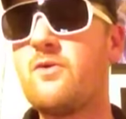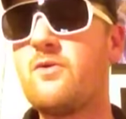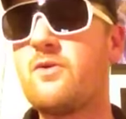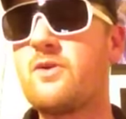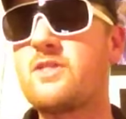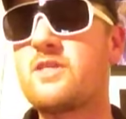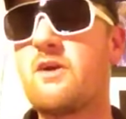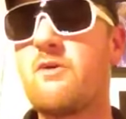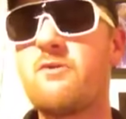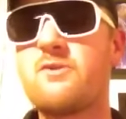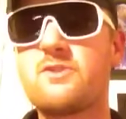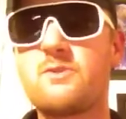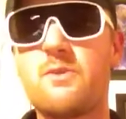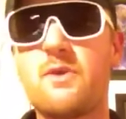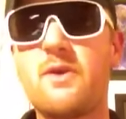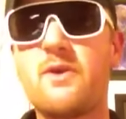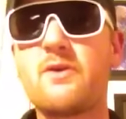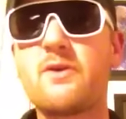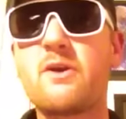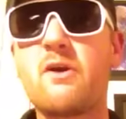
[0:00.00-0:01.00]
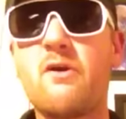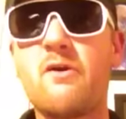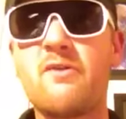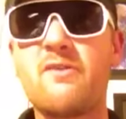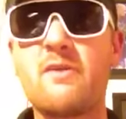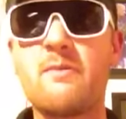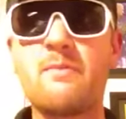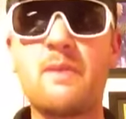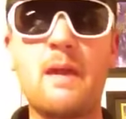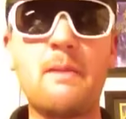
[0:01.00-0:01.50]
It's always weird
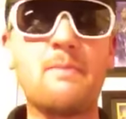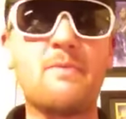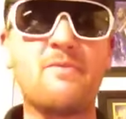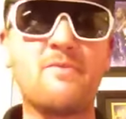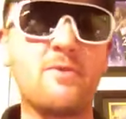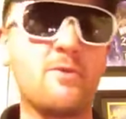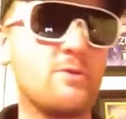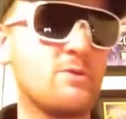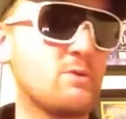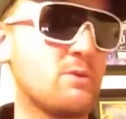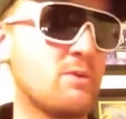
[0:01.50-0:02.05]
calling them pay-per-views